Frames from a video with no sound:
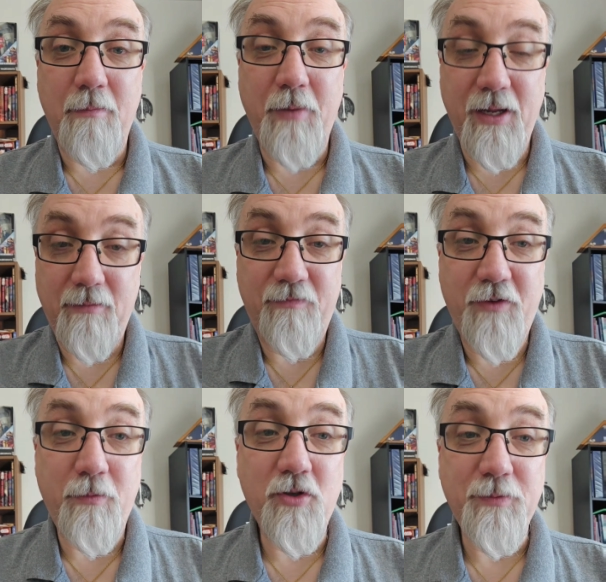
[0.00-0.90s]
But
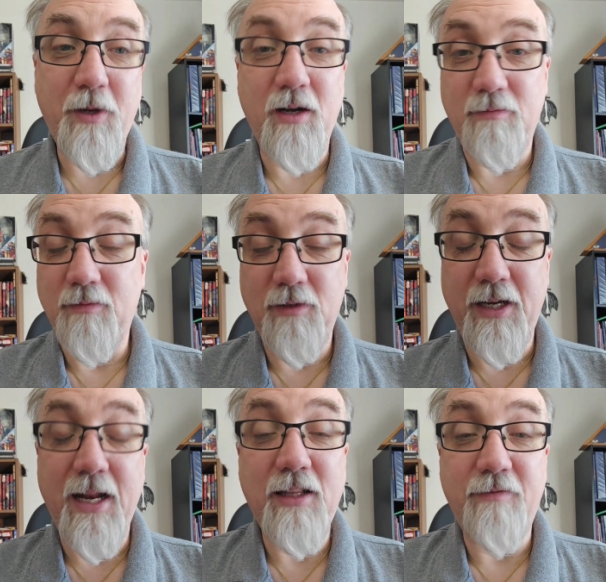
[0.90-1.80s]
for the most part,
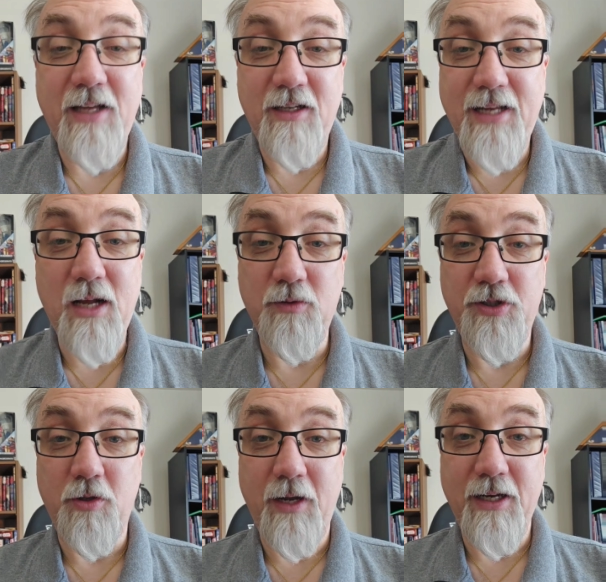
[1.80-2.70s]
I lived out of town,
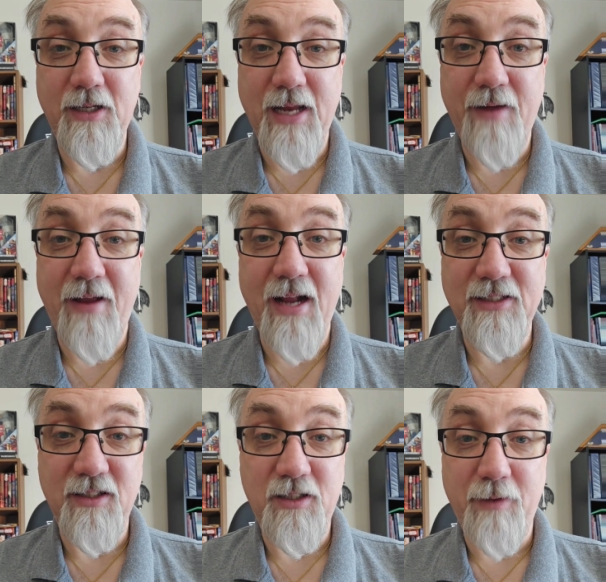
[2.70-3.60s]
so I didn't have
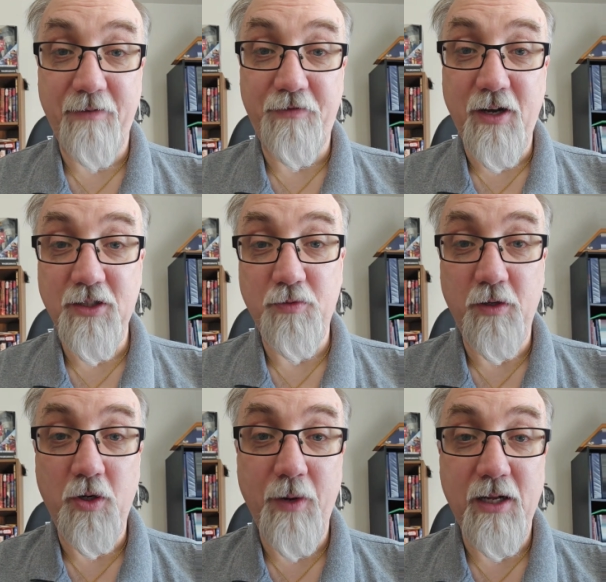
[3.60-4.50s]
access to my friends
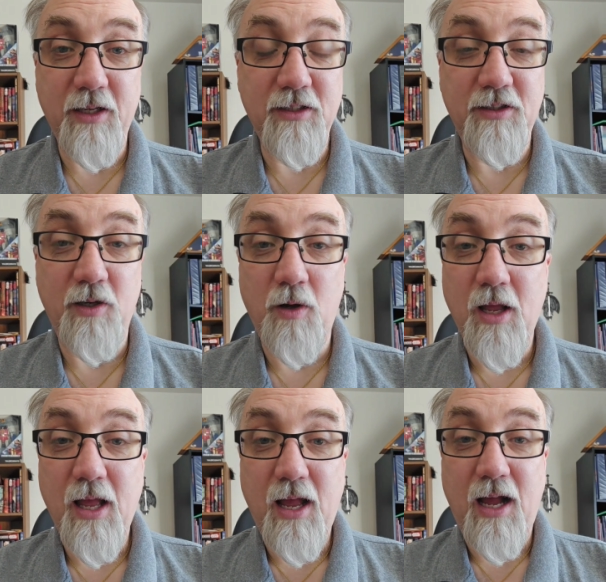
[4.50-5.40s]
real quickly. So
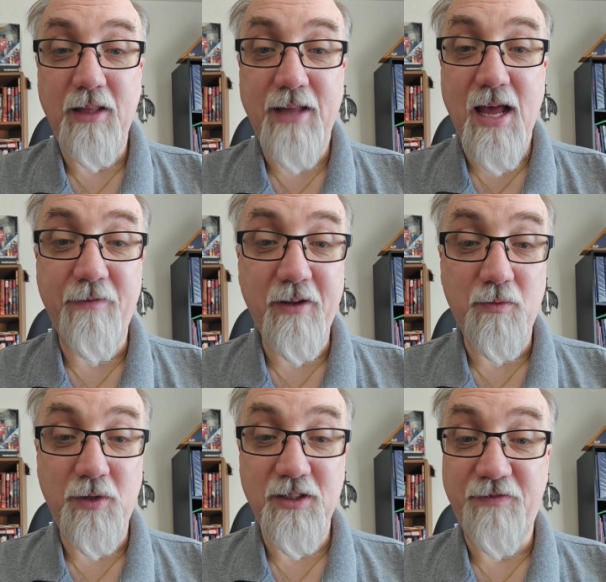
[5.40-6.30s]
a lot of
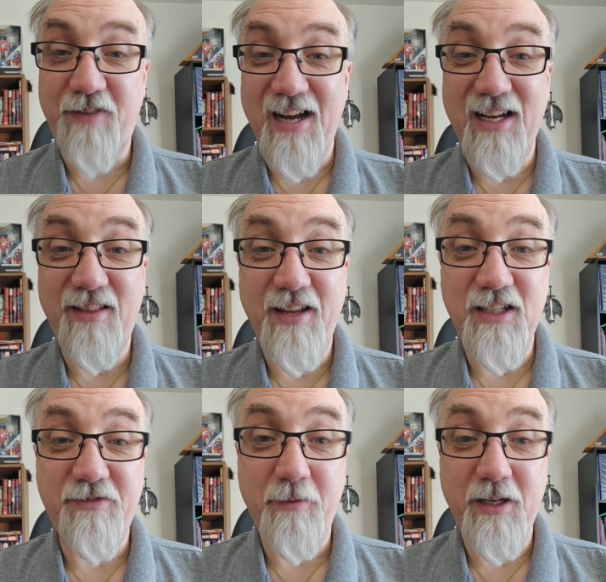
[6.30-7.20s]
it was finding
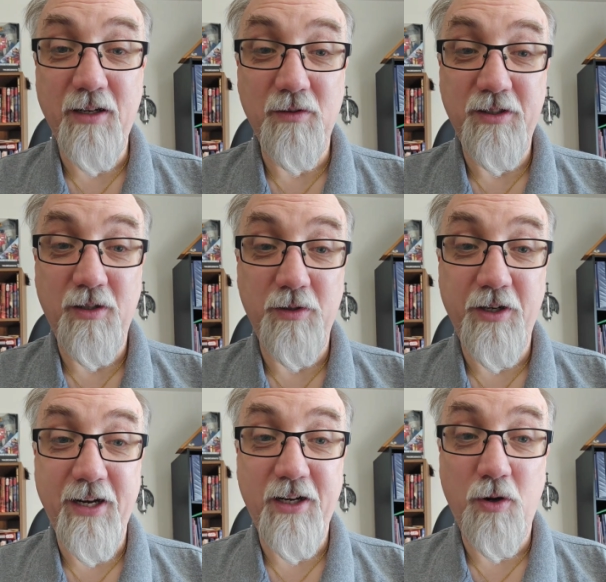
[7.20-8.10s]
things for me to do. So
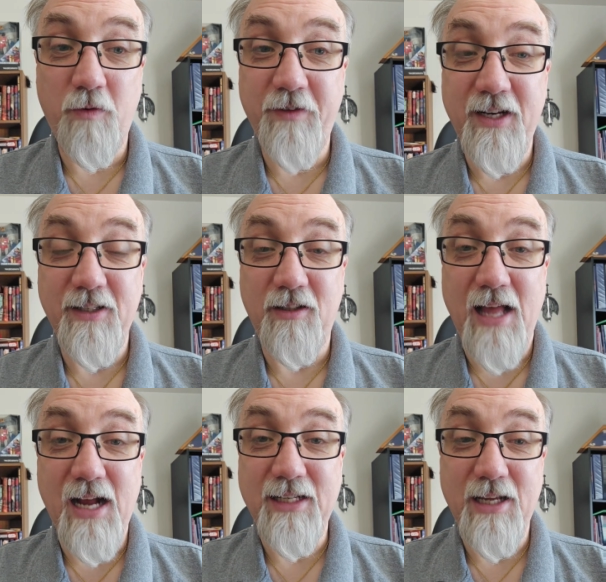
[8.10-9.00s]
during COVID and the
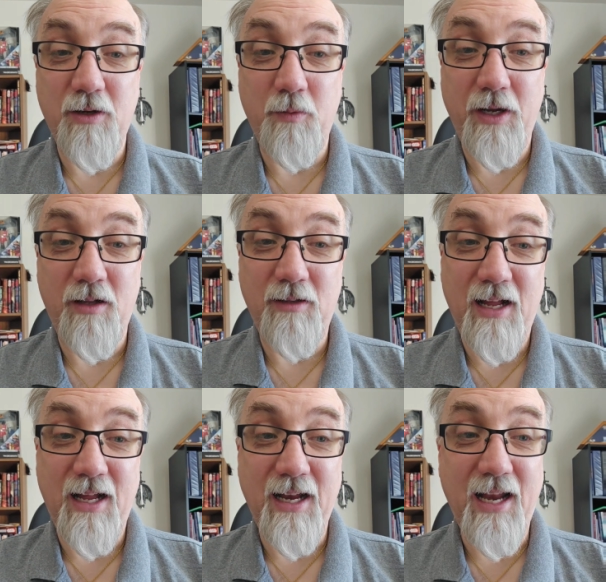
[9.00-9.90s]
lockdown, well,
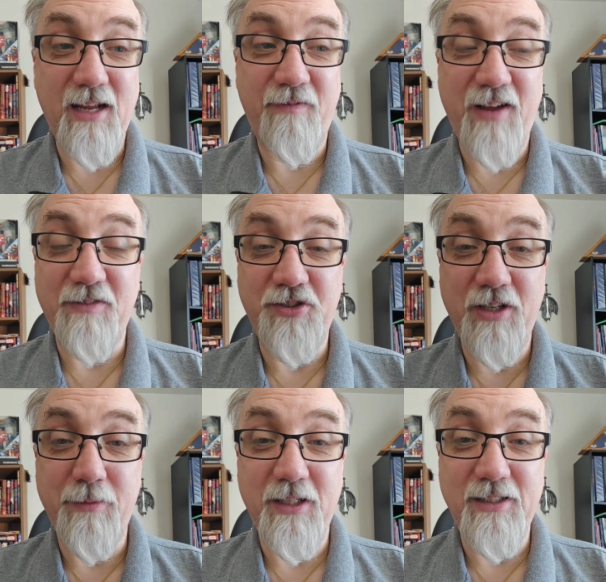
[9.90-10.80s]
I had 5
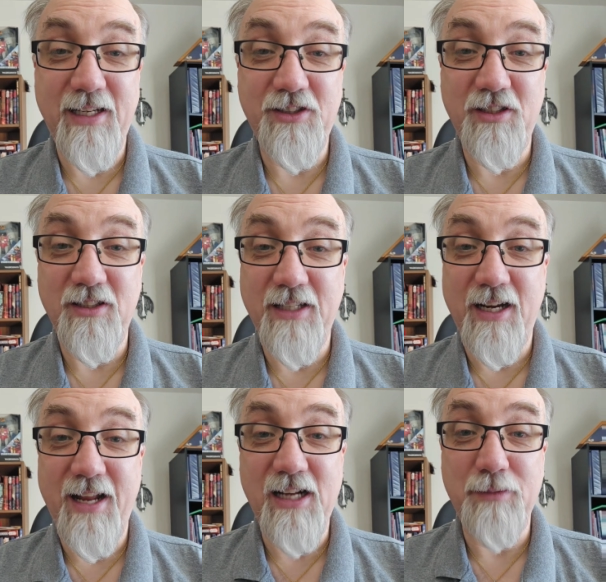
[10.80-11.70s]
streaming stations
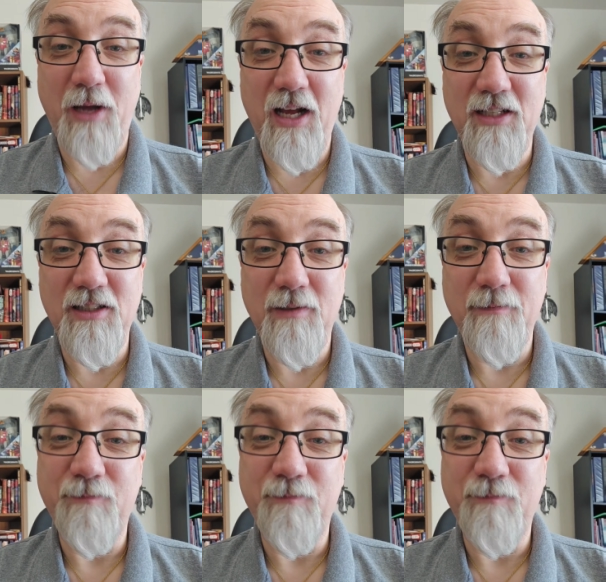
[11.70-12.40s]
and an Xbox.